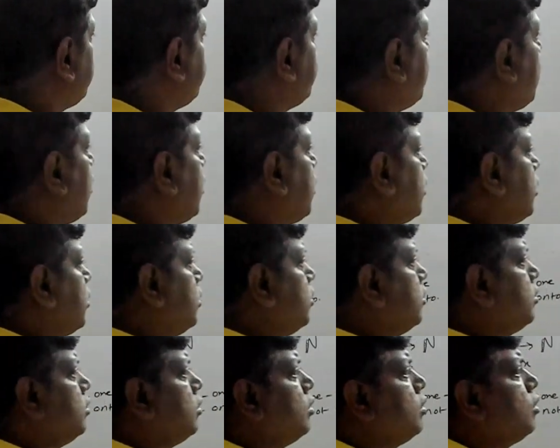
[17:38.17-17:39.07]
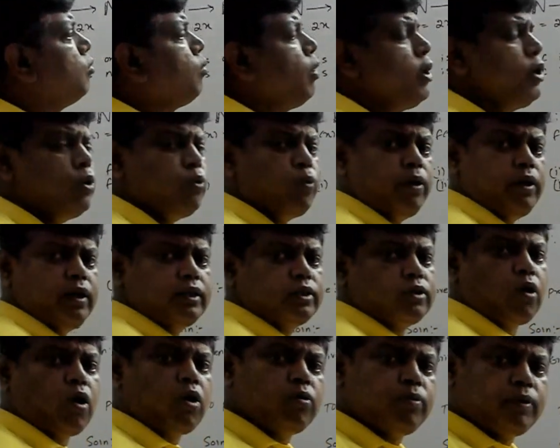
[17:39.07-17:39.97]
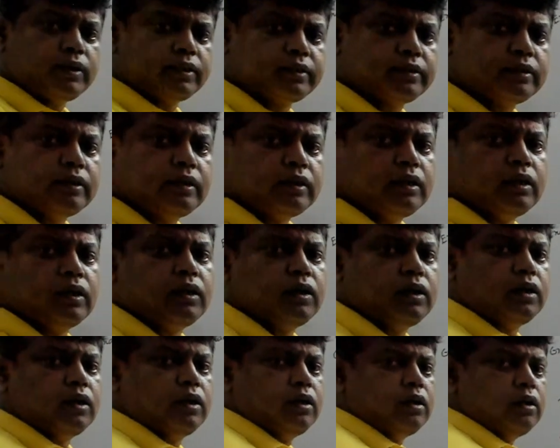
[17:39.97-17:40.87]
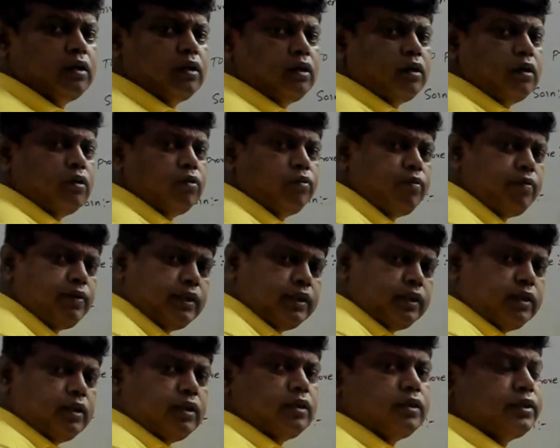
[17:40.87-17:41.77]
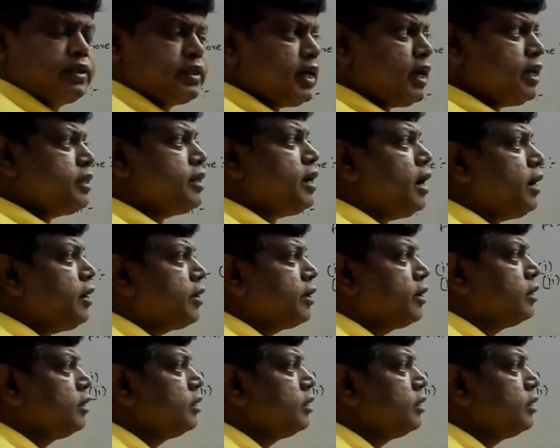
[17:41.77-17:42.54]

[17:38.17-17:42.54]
for 1 to 1 is always, we will say that